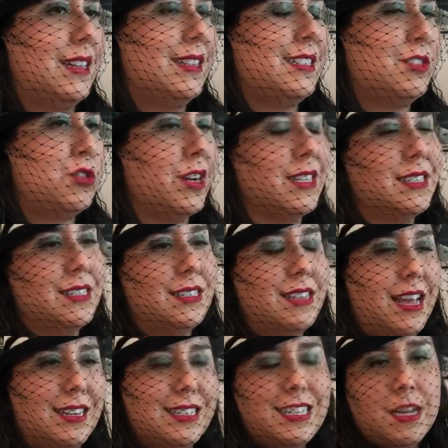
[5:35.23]
tricks
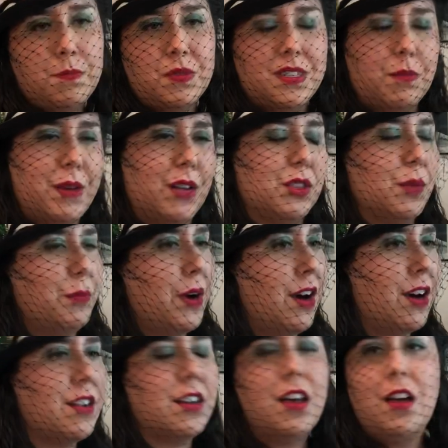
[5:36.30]
and tips about the
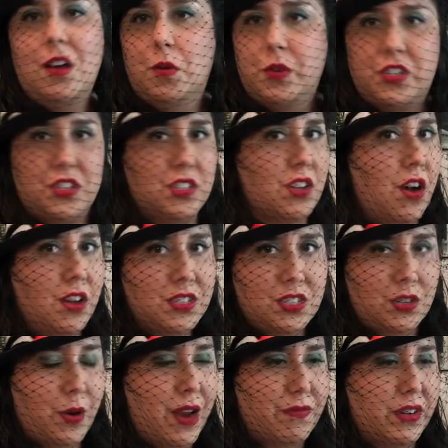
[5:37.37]
park, which is
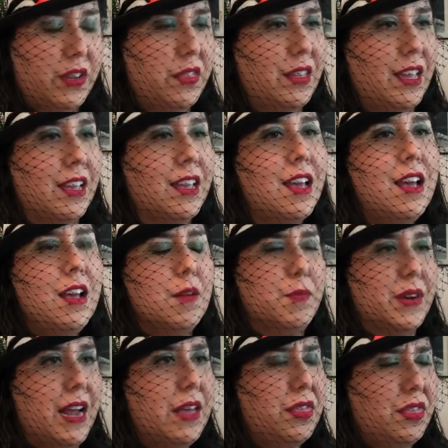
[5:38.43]
also everything.
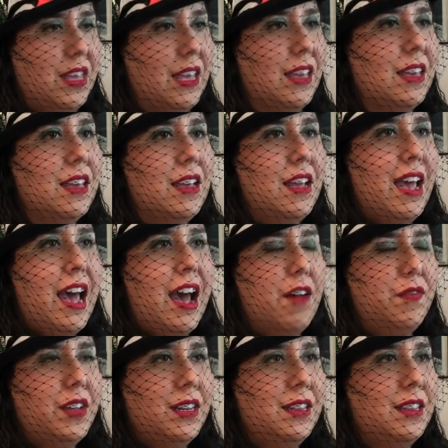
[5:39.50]
But I think
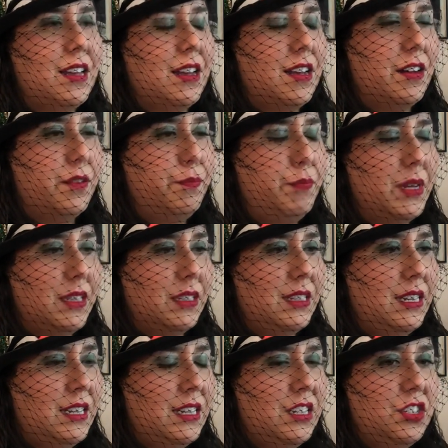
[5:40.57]
having the
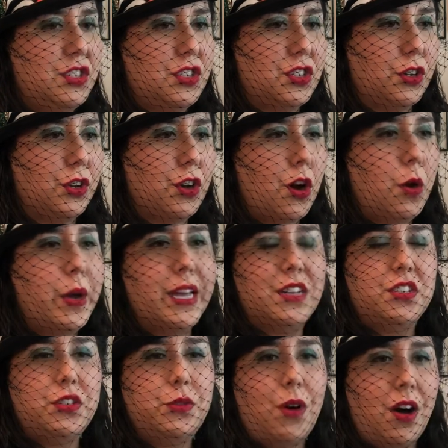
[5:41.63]
ability to go
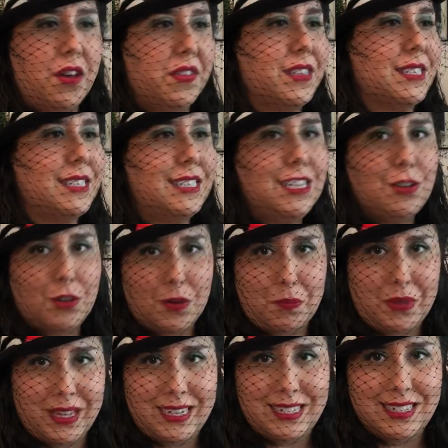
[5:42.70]
into all the secret
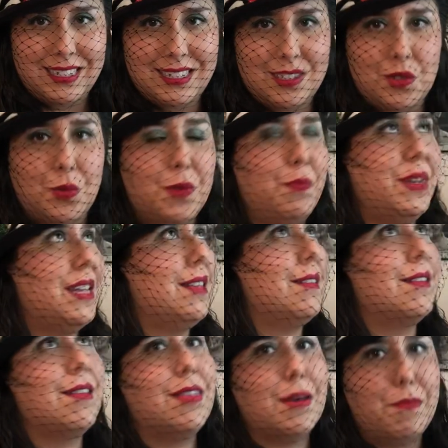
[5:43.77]
places would be
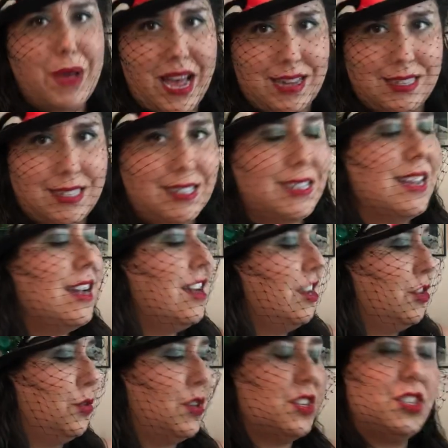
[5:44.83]
the best.
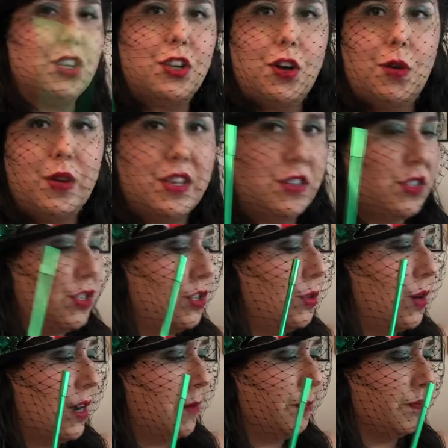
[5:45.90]
You get to go
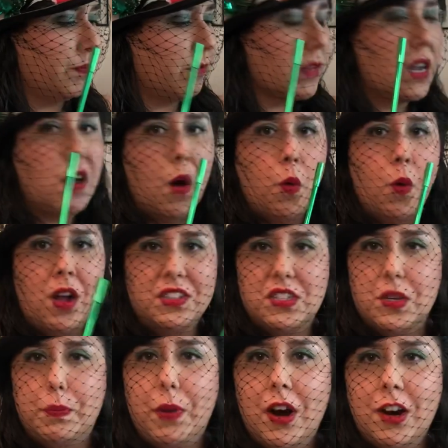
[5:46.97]
into Walt's
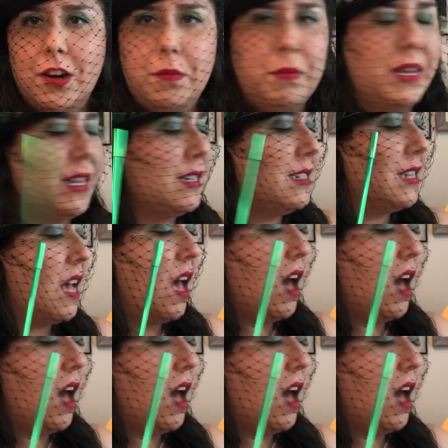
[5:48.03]
apartment,